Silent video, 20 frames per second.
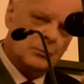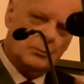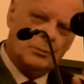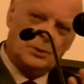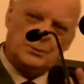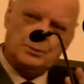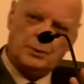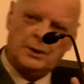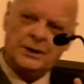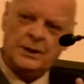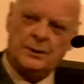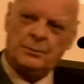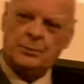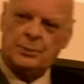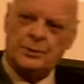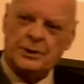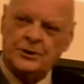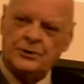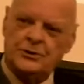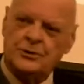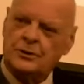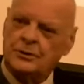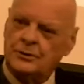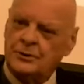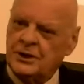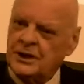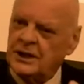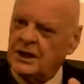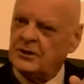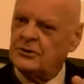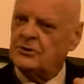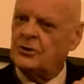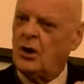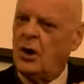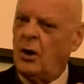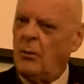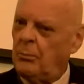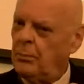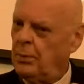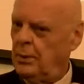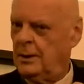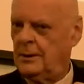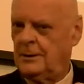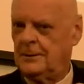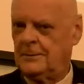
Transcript: But when the preacher takes up